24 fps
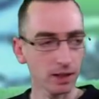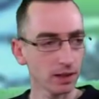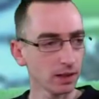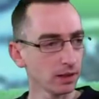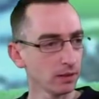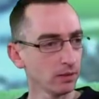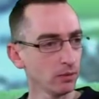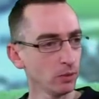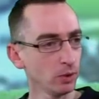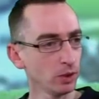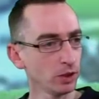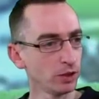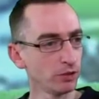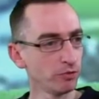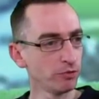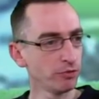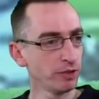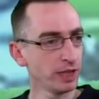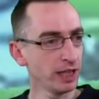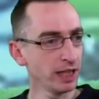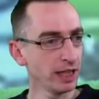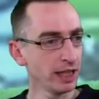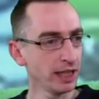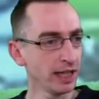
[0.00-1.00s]
I want to
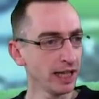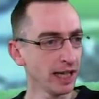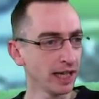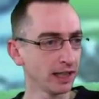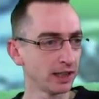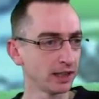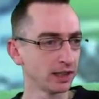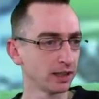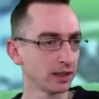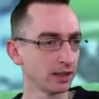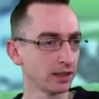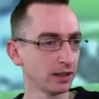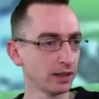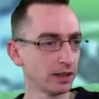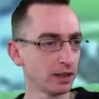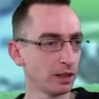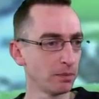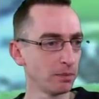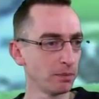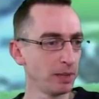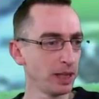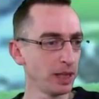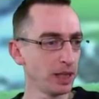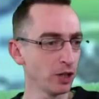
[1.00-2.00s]
really get
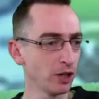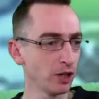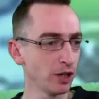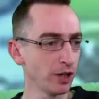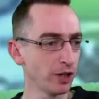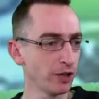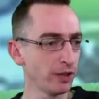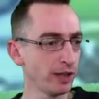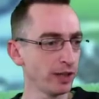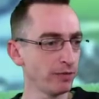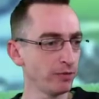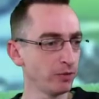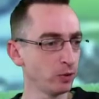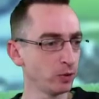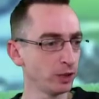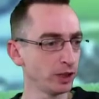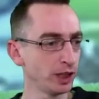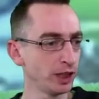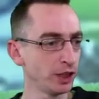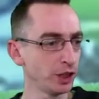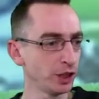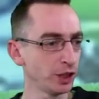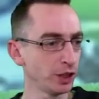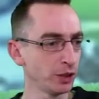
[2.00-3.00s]
beyond
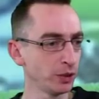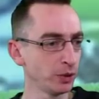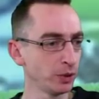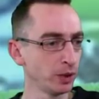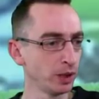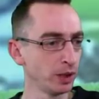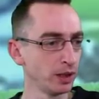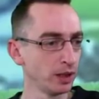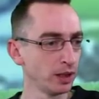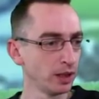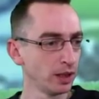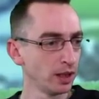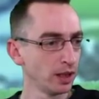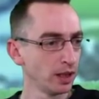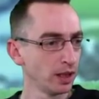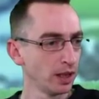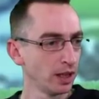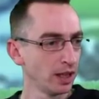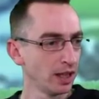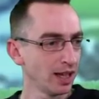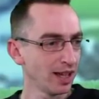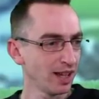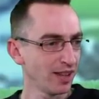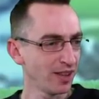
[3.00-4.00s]
342.
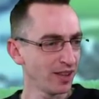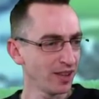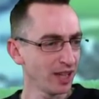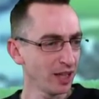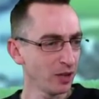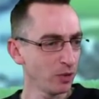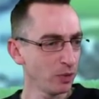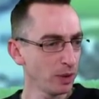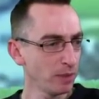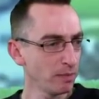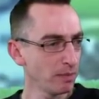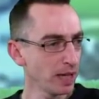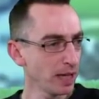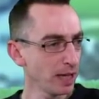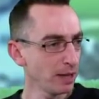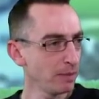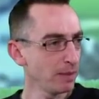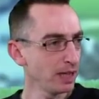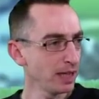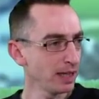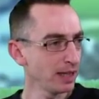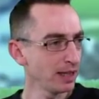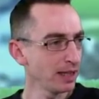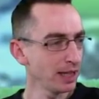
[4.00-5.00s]
I think we may be
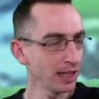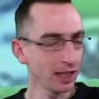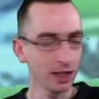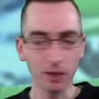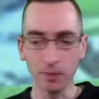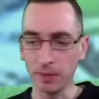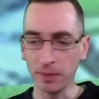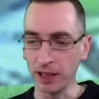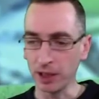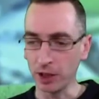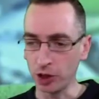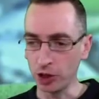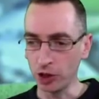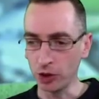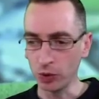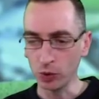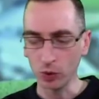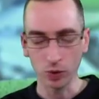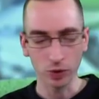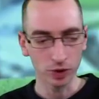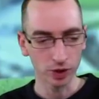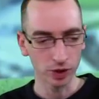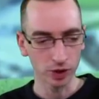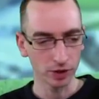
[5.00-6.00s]
a little bit
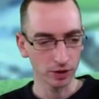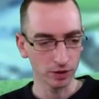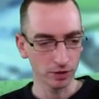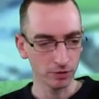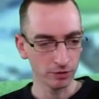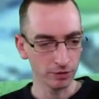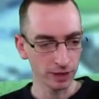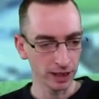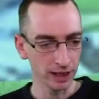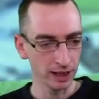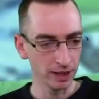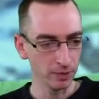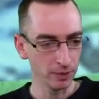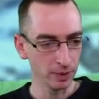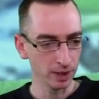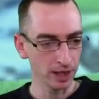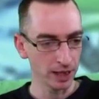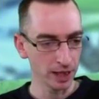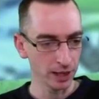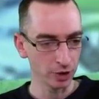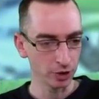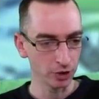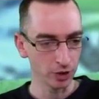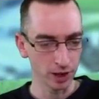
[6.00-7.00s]
short really with
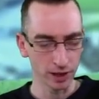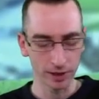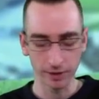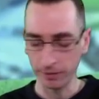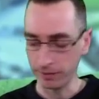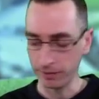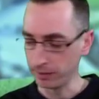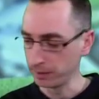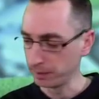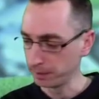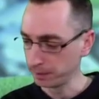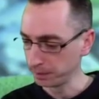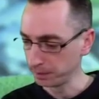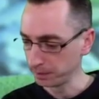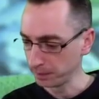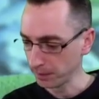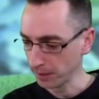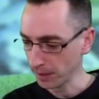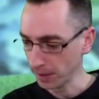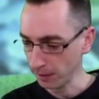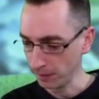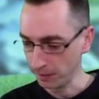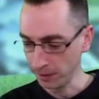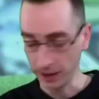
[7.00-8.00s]
that drive
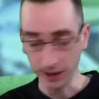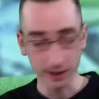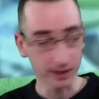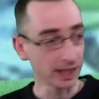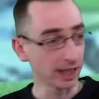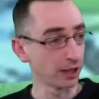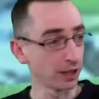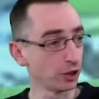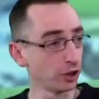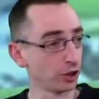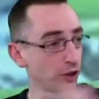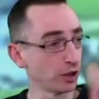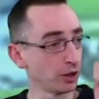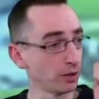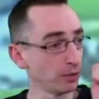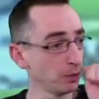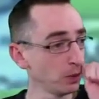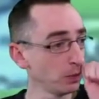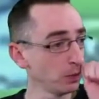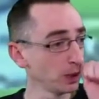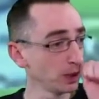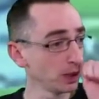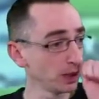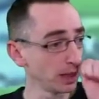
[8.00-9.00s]
for the second shot, but
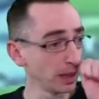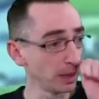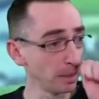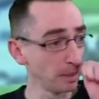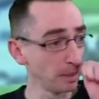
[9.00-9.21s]
we'll see.